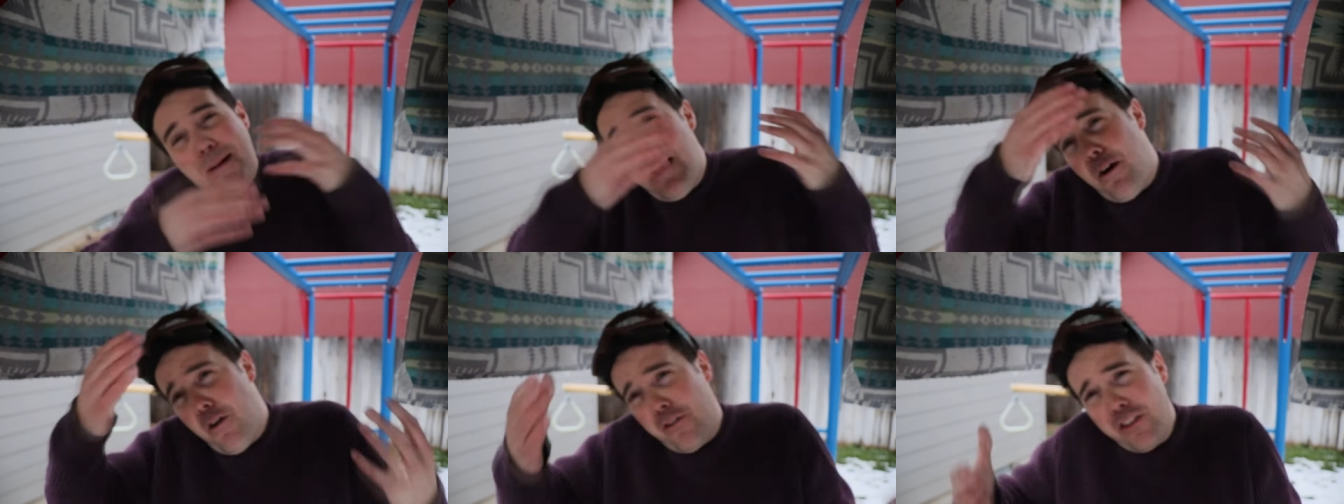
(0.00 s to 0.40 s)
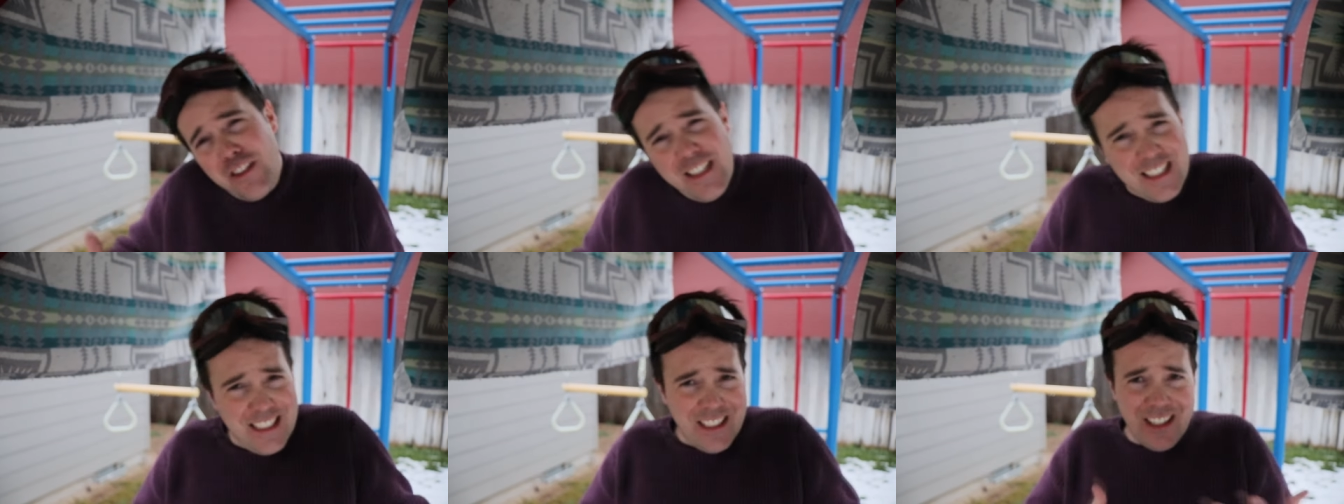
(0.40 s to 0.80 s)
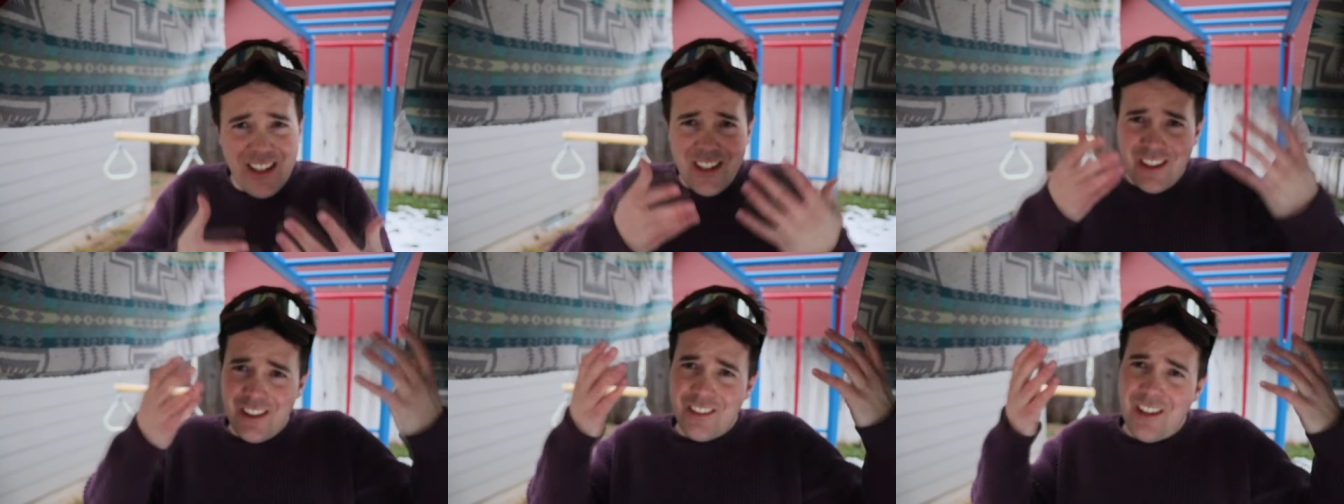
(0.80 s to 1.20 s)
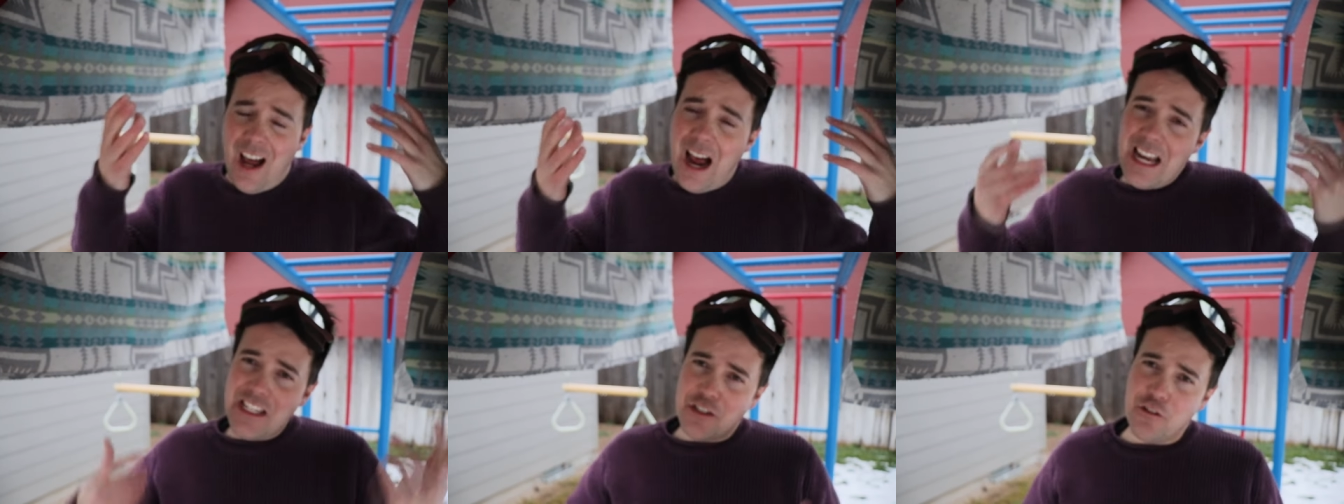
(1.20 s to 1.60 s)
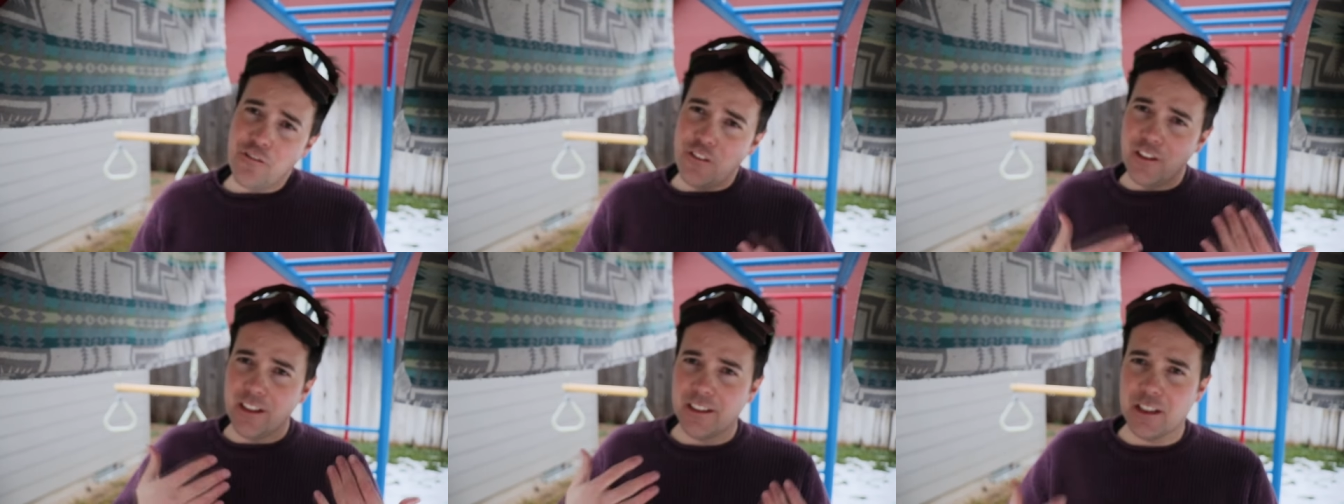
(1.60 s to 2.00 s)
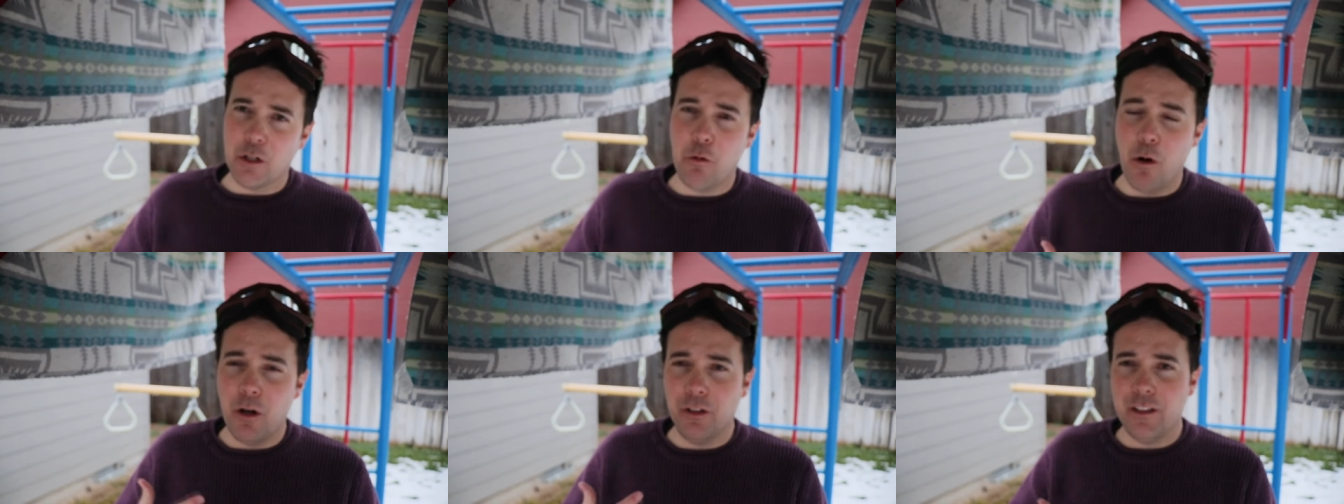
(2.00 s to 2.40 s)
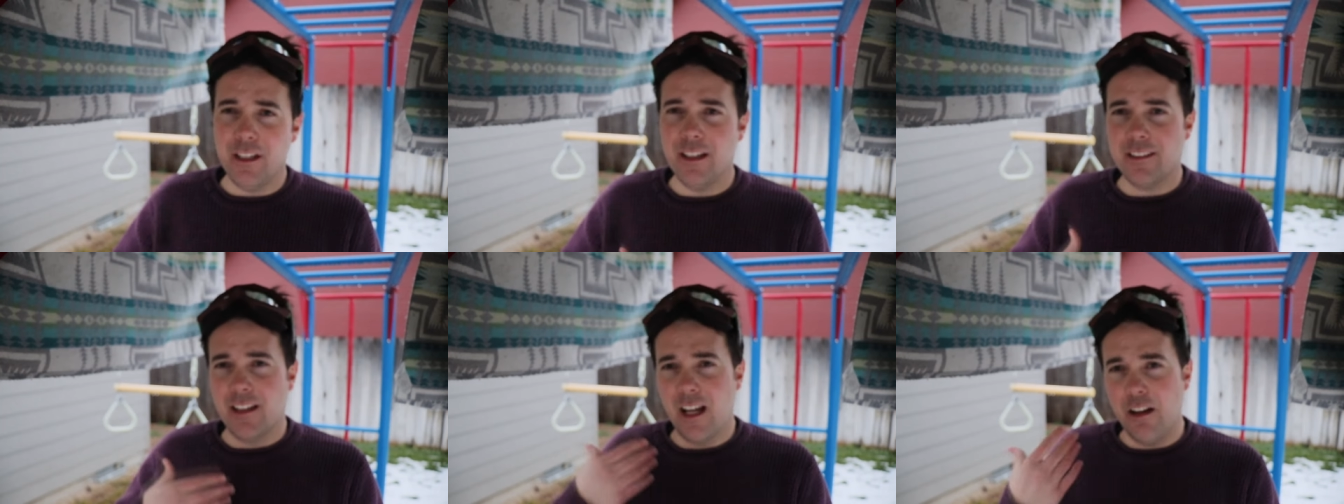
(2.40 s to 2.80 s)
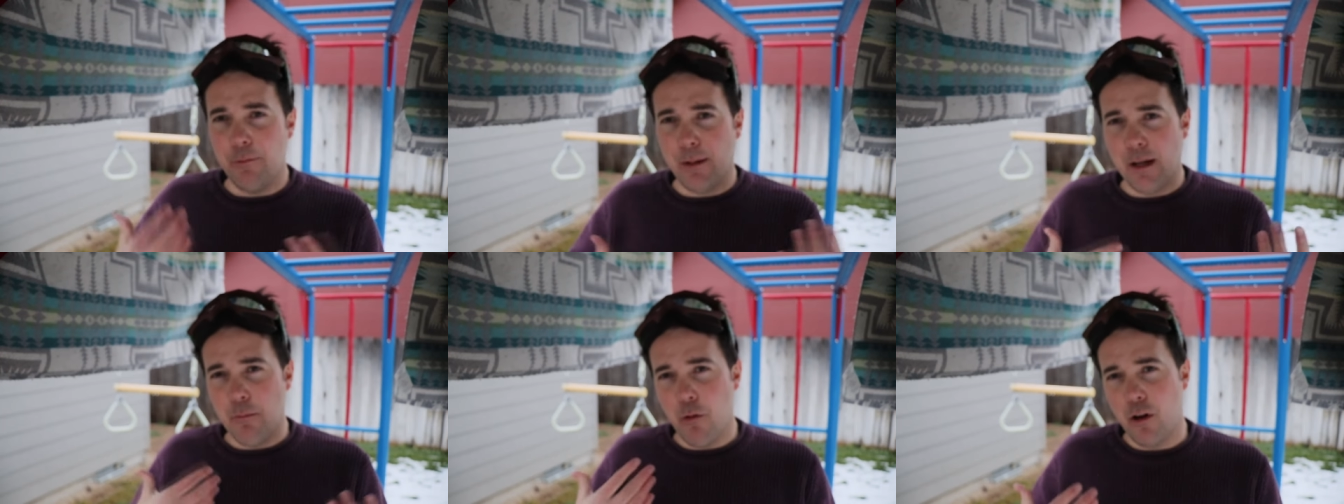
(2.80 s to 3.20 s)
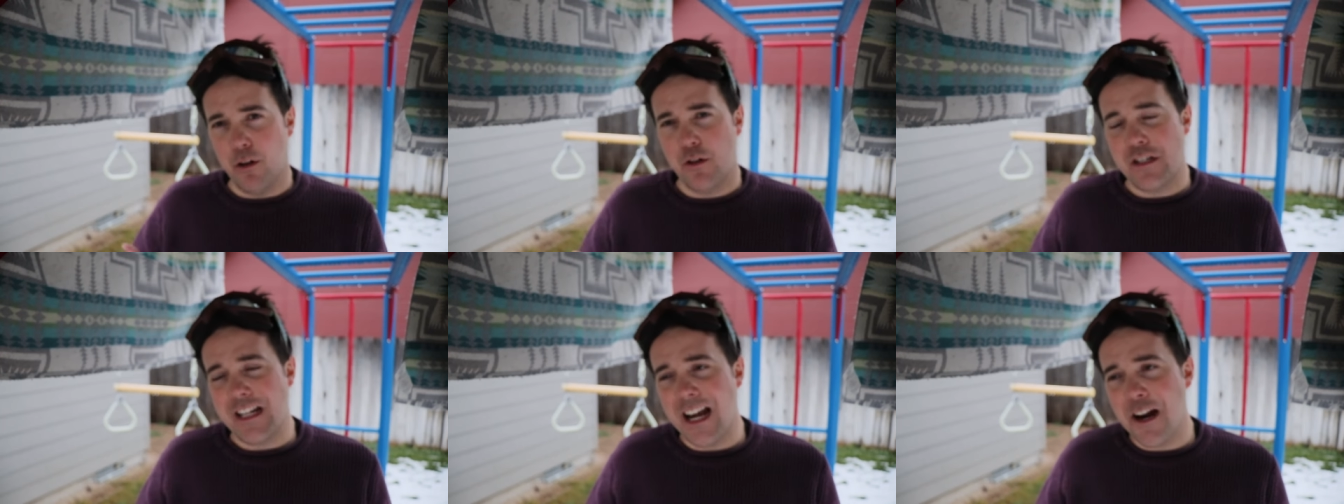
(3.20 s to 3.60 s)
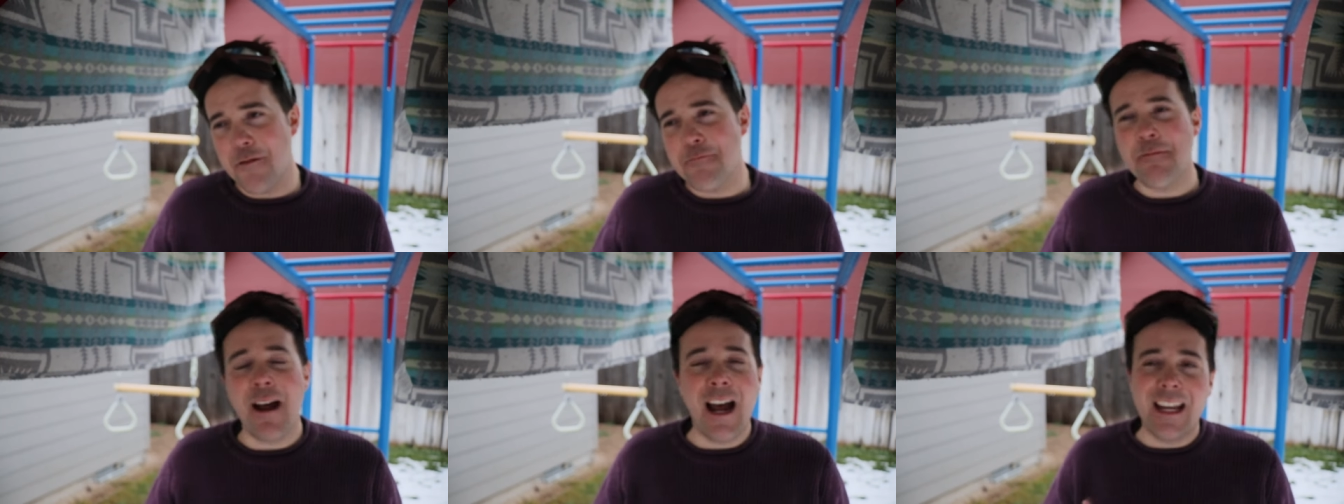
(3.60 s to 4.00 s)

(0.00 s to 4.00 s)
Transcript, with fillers: But over the years, I do feel like the quality has kind of become watered down.